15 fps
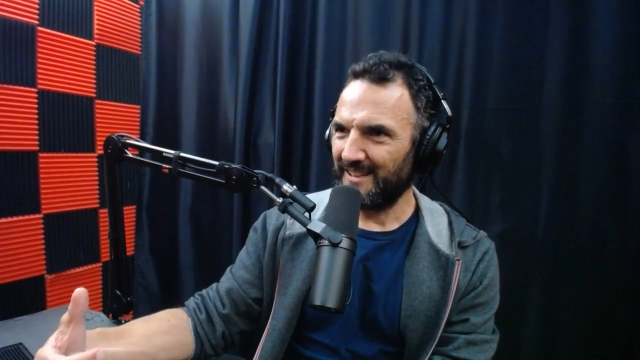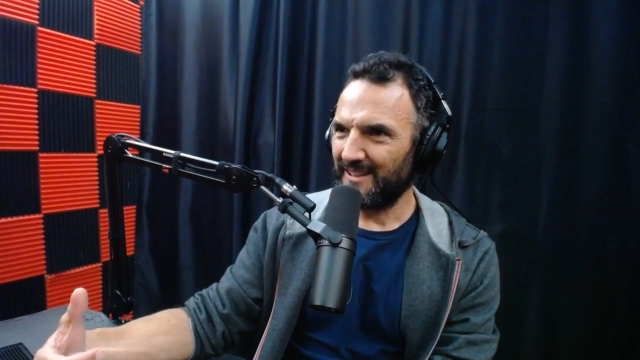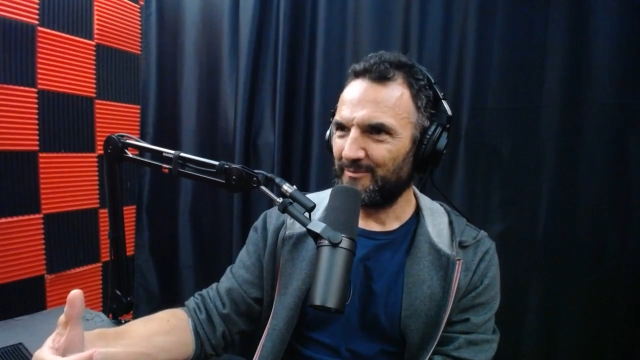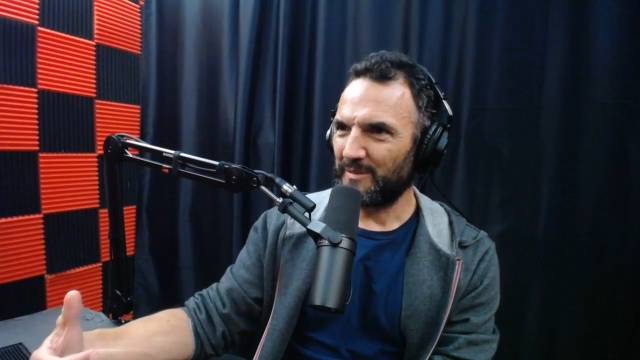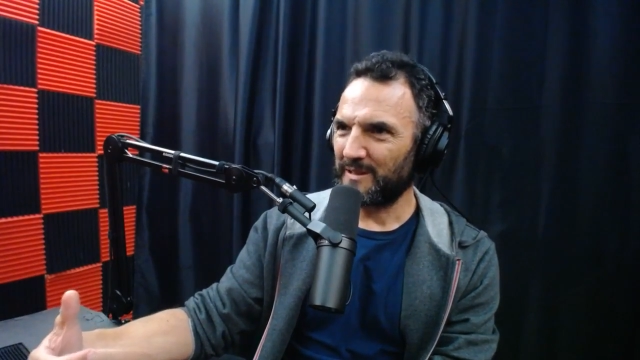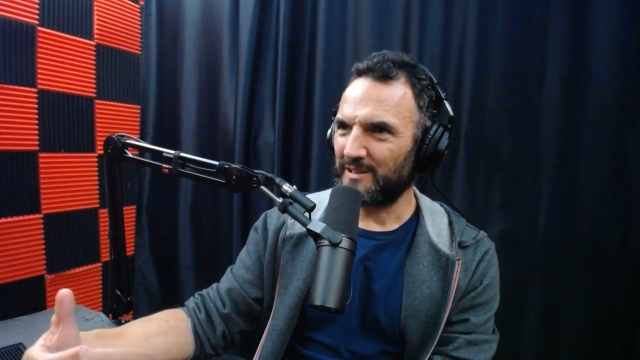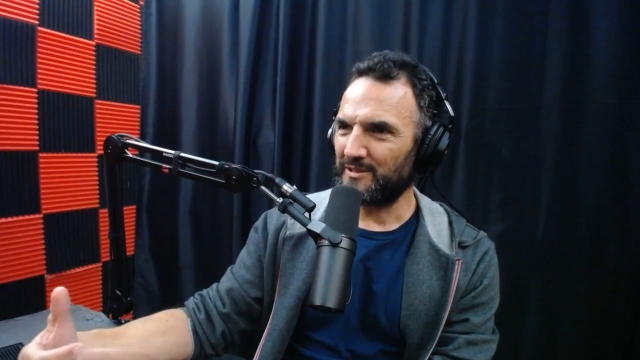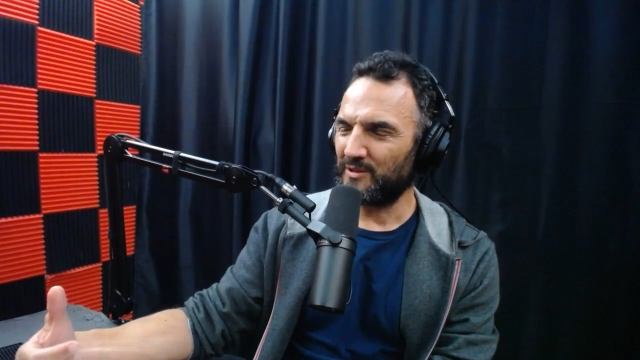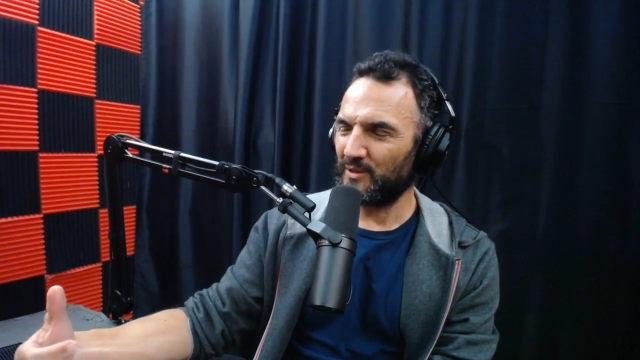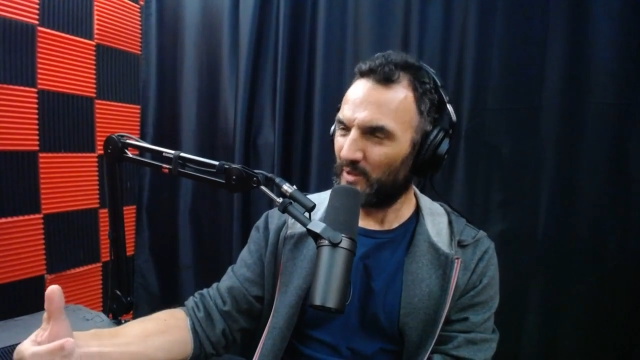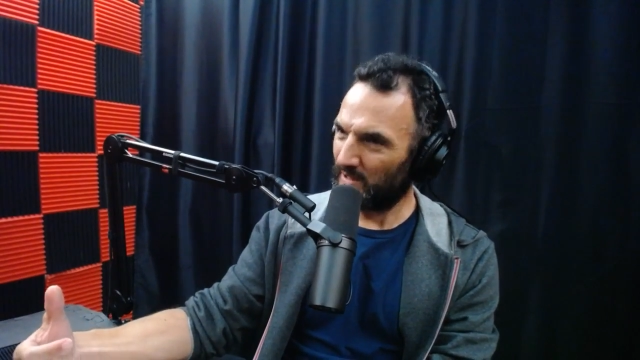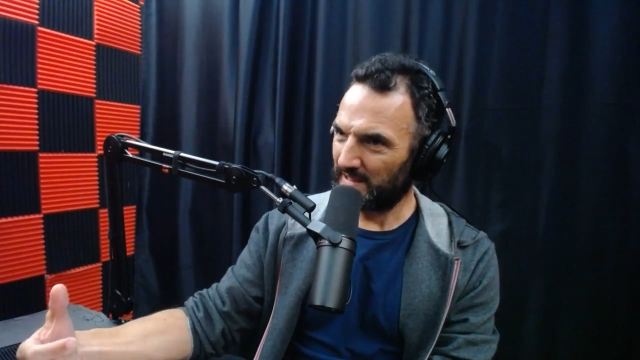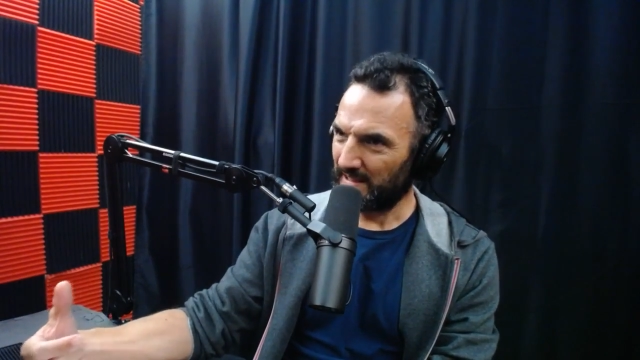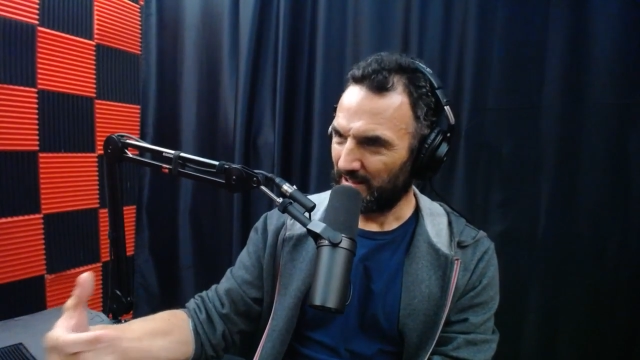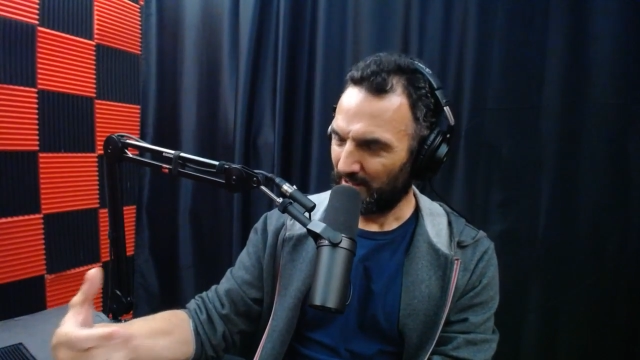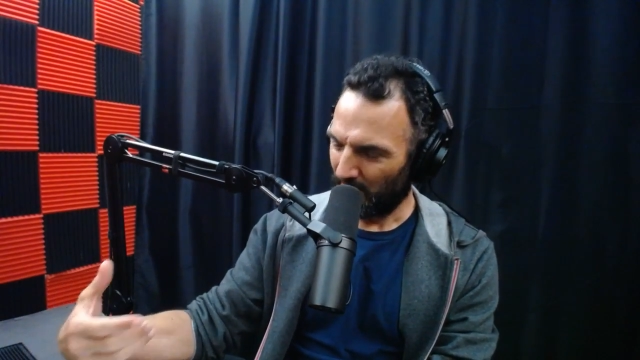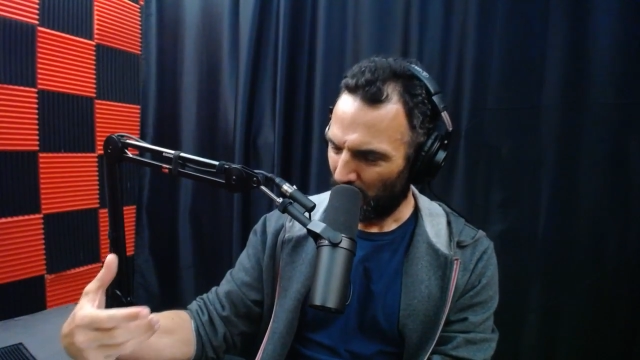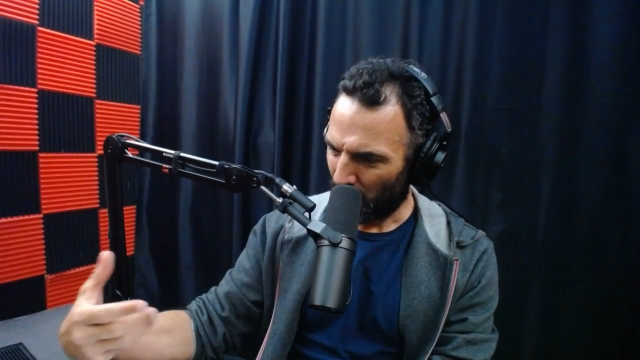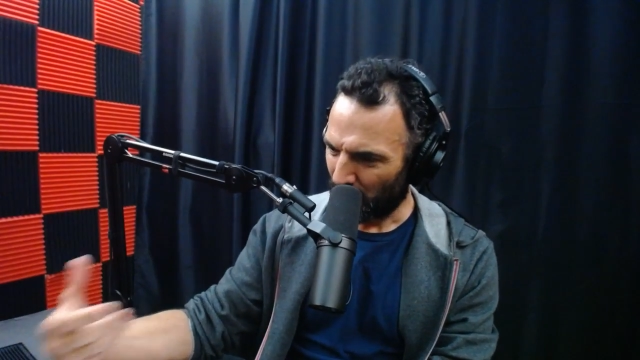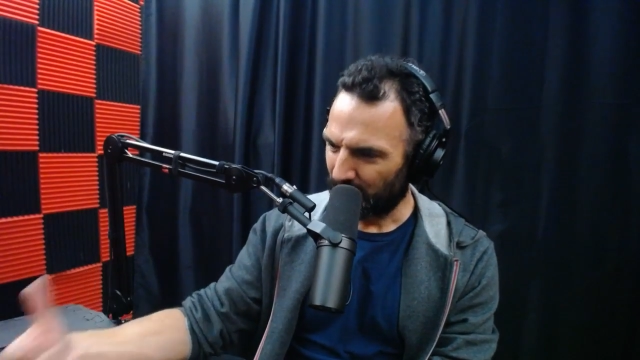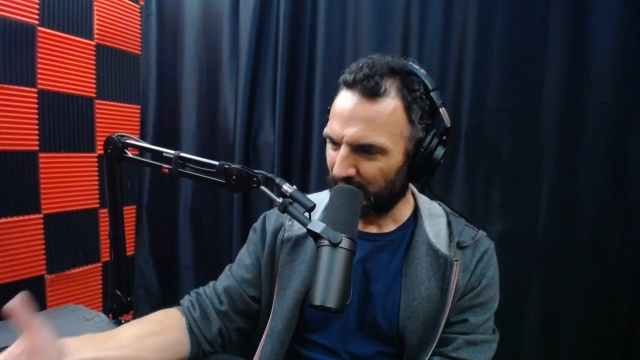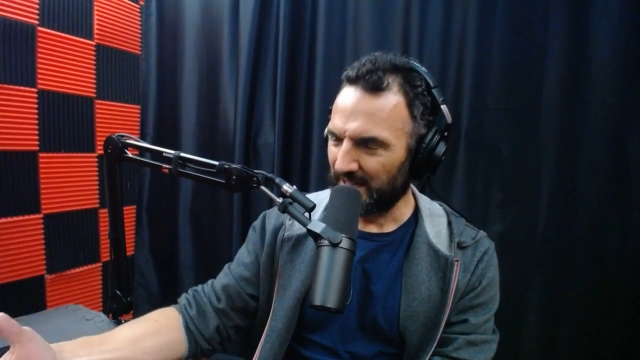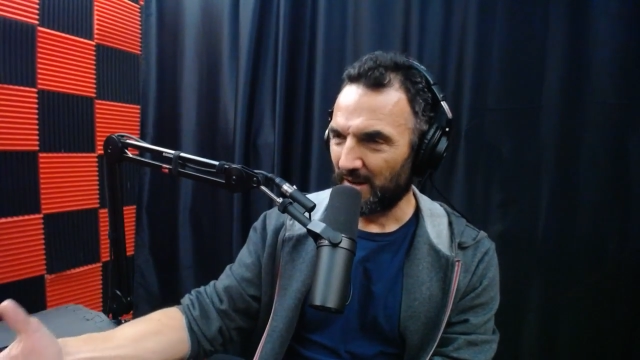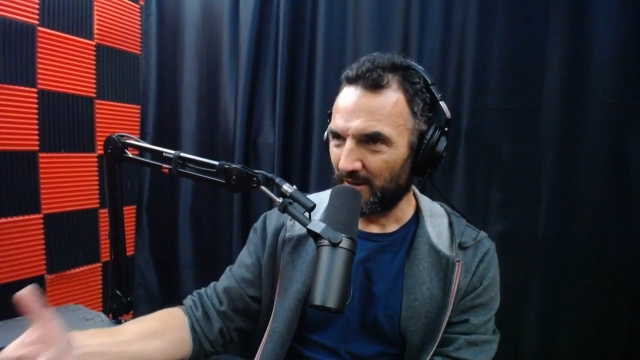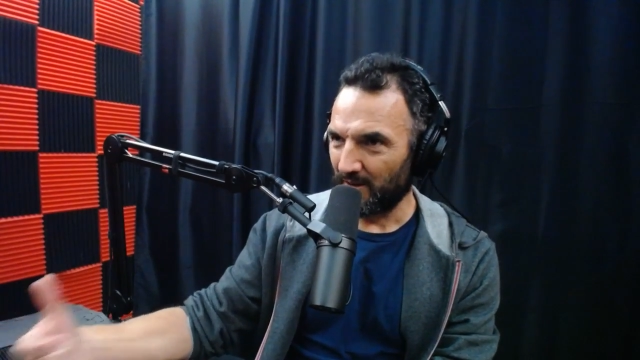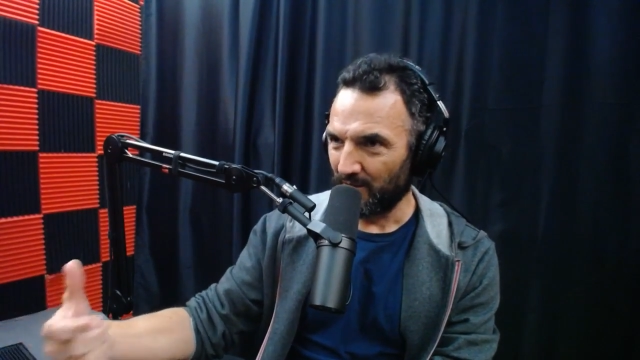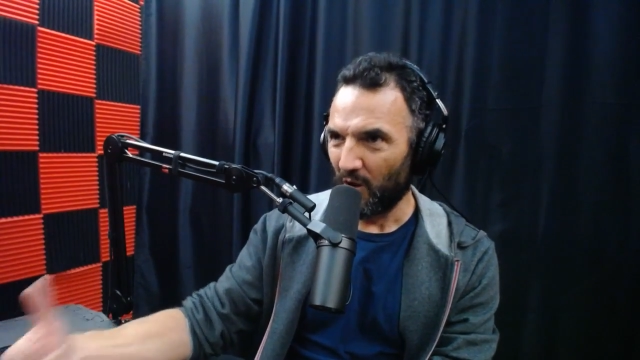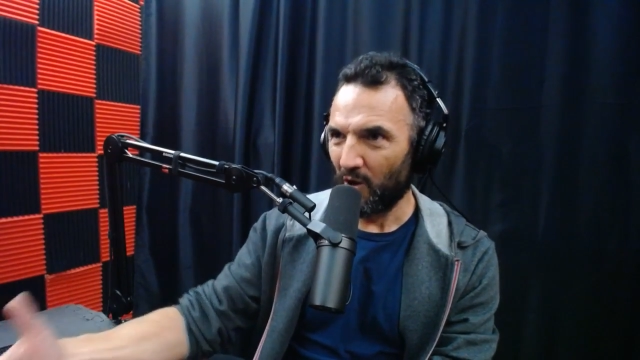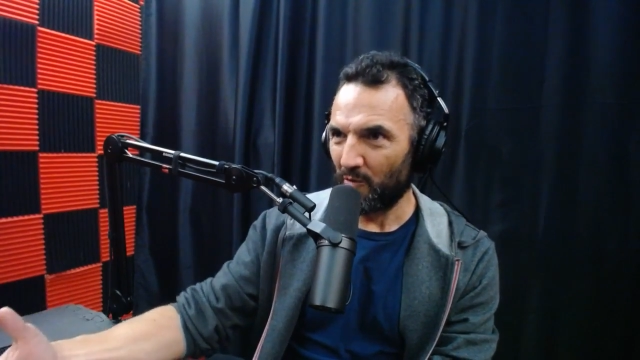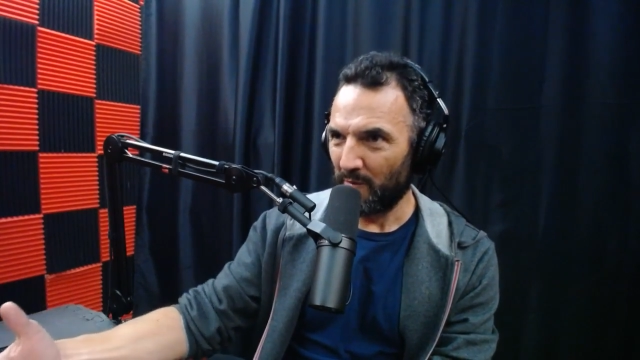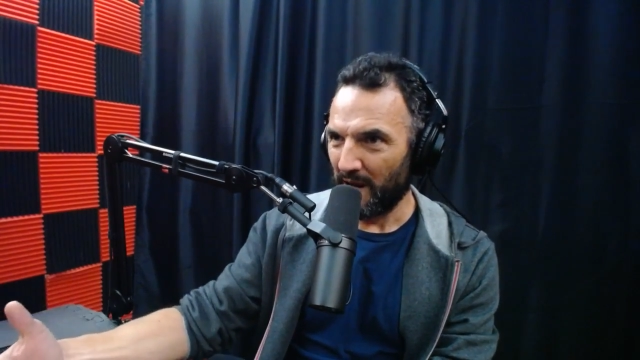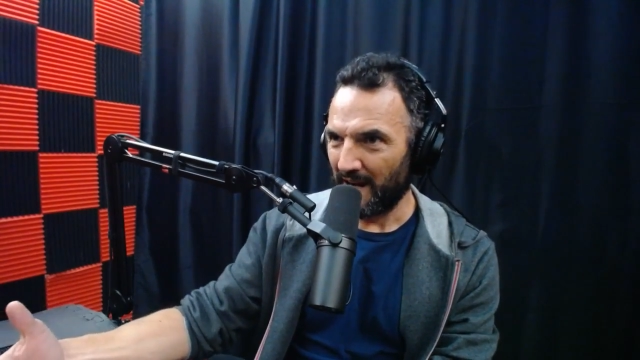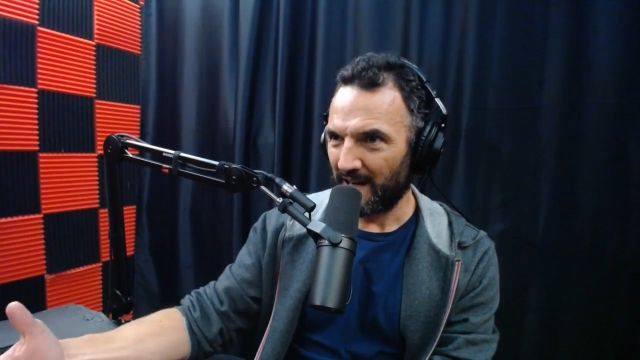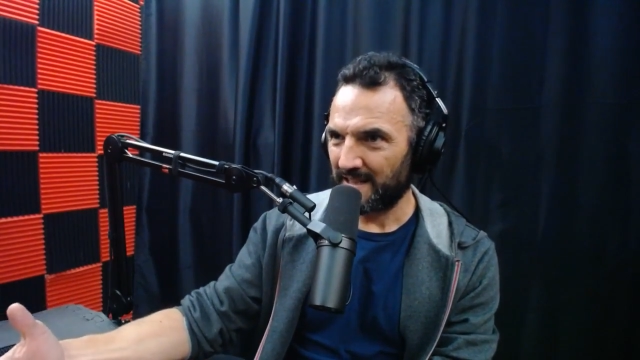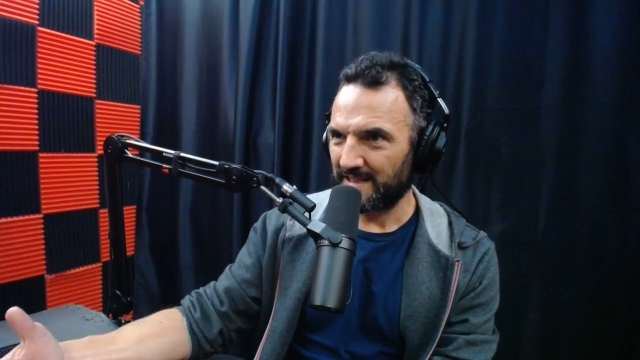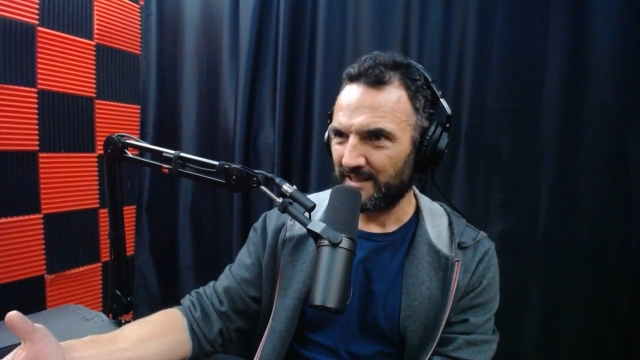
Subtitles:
because you're going to deal a lot of knockbacks.